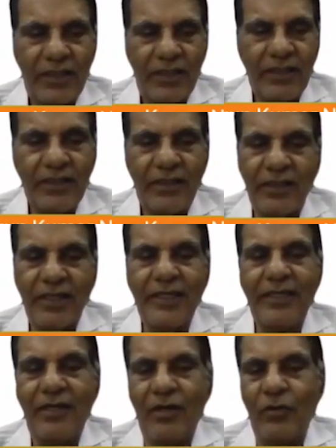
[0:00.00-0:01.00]
In
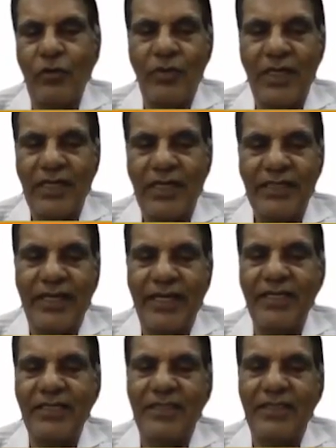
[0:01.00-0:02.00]
early glaucoma, it
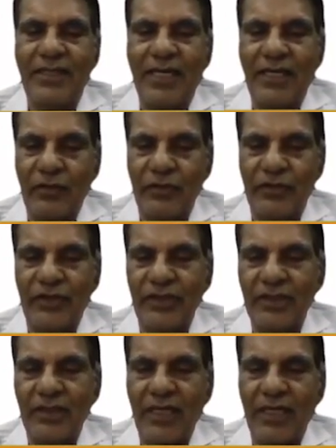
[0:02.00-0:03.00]
aids in
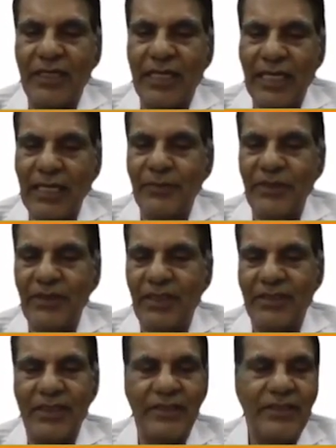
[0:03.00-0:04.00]
diagnosis and helps in
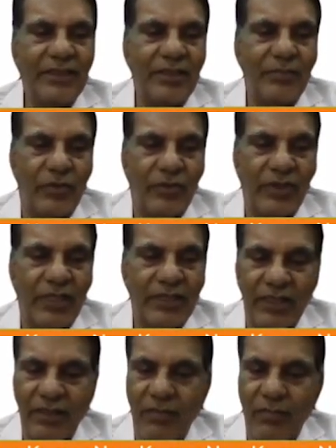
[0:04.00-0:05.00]
assessing the progression